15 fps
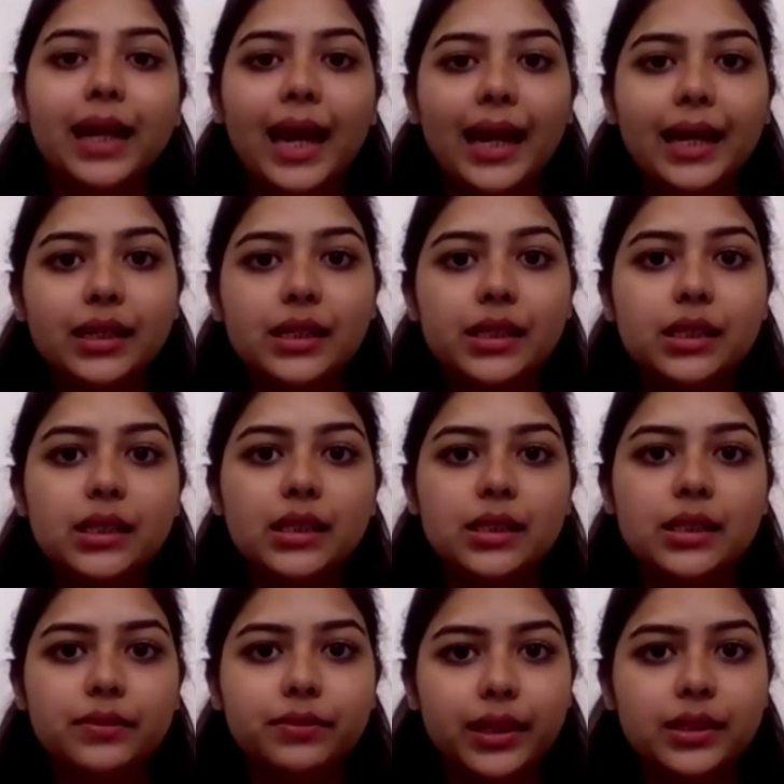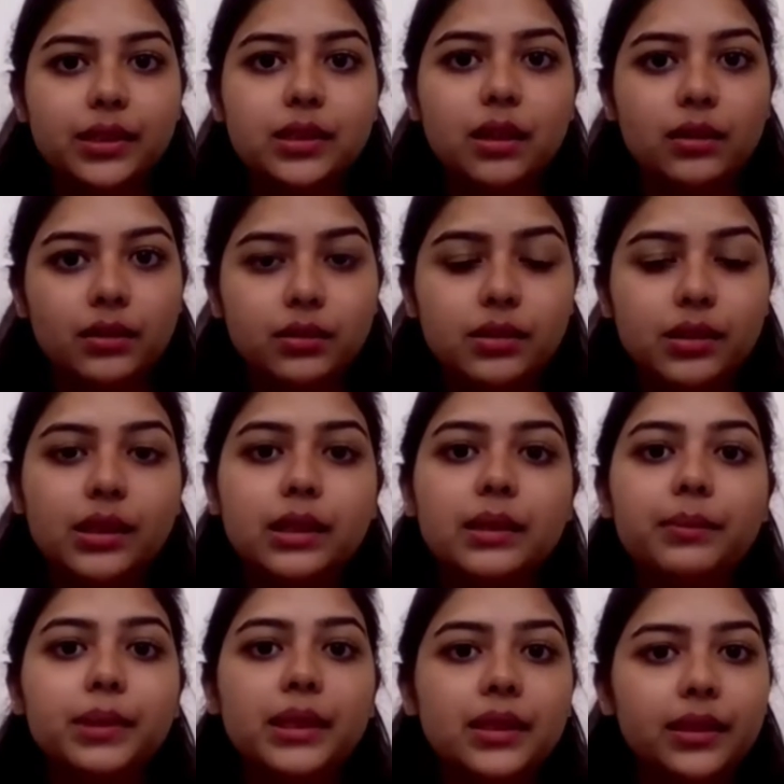Antecedent event occurs
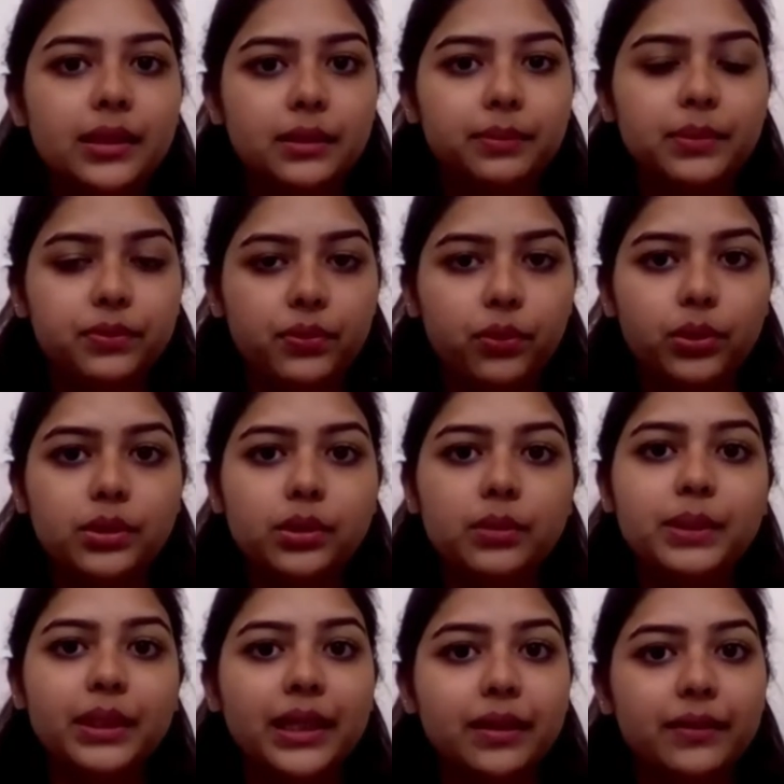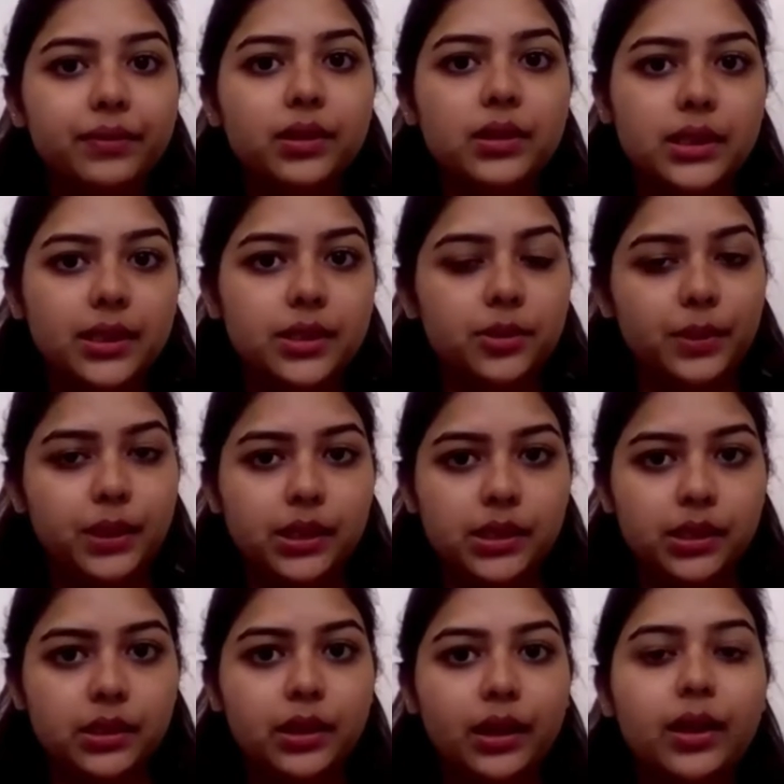immediately before the behavior takes
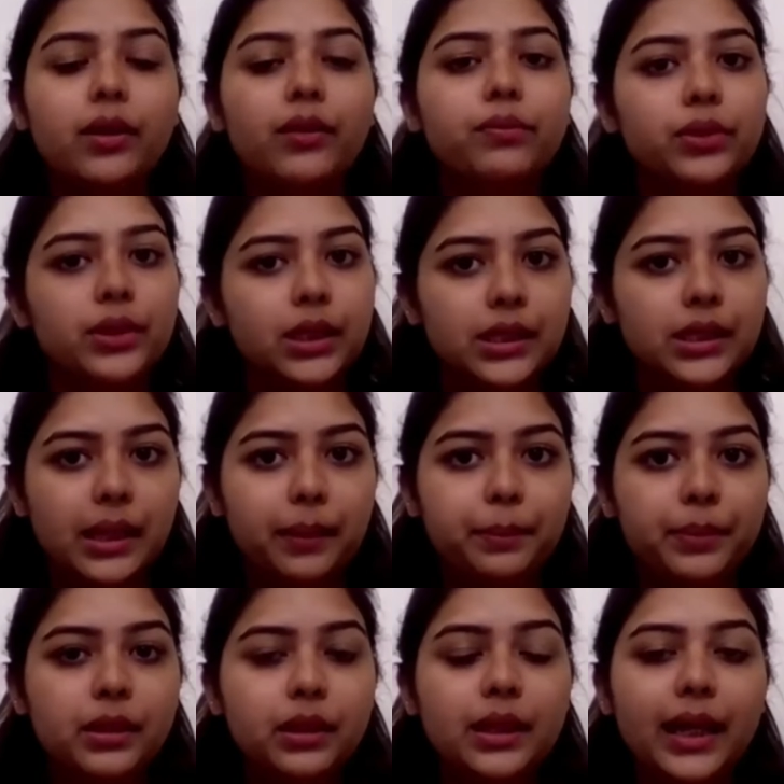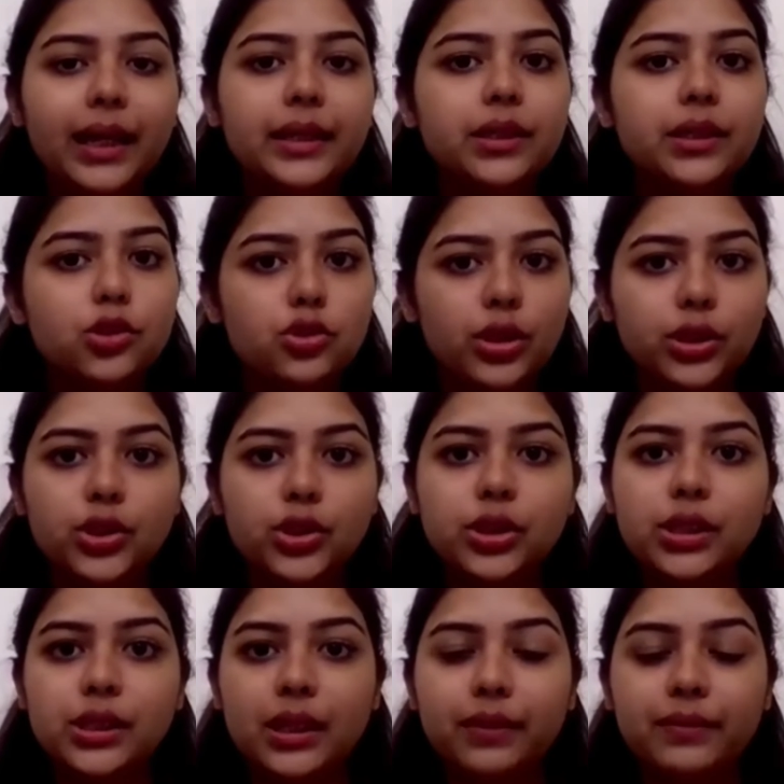place. For example, an instruction
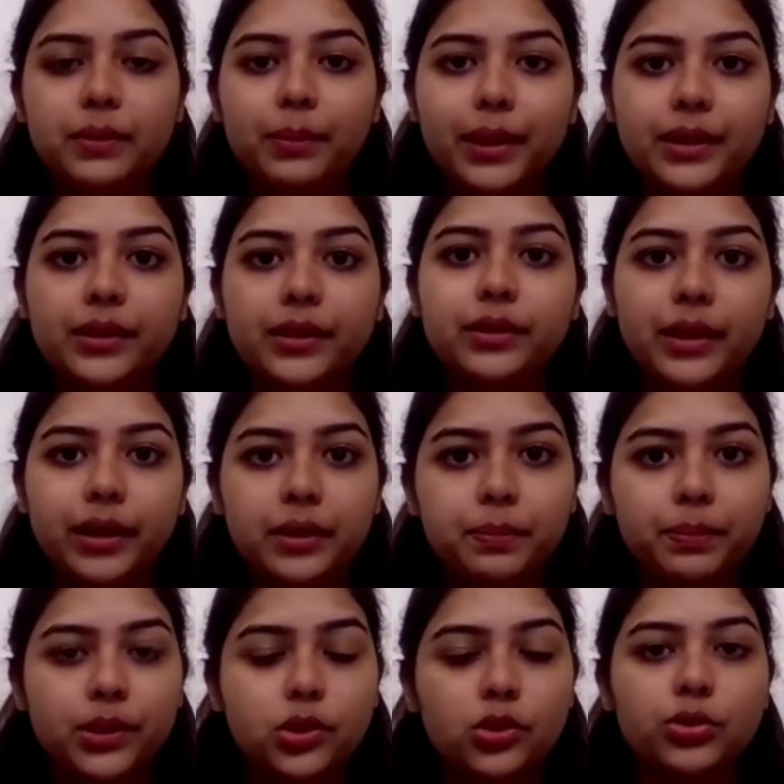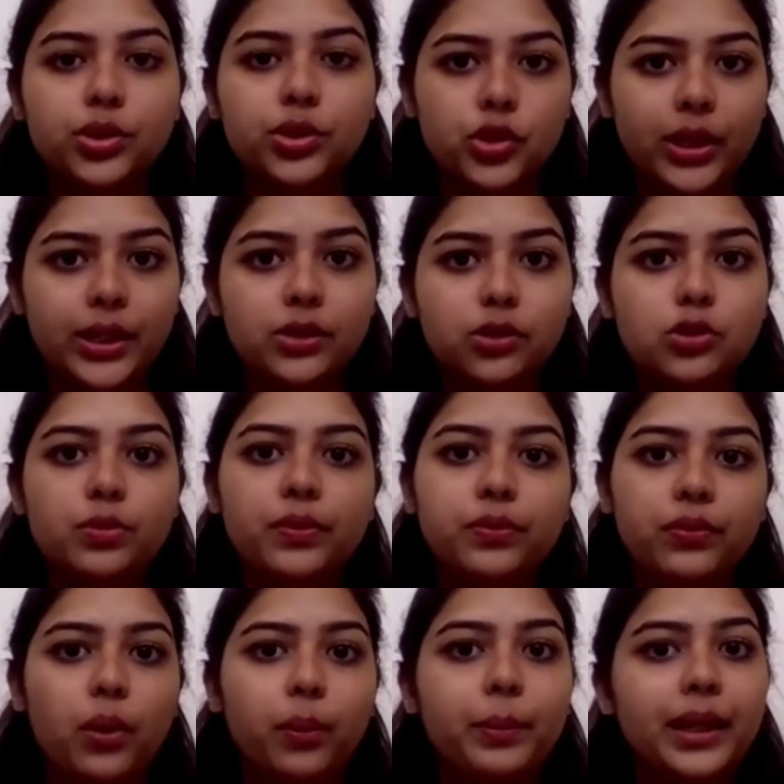is given by the therapist to a child to
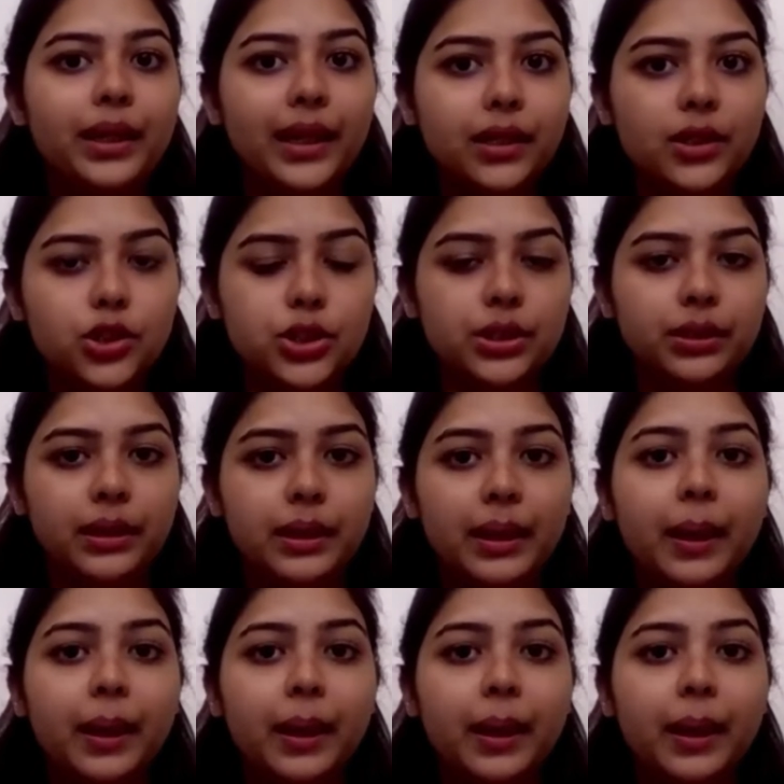perform an action.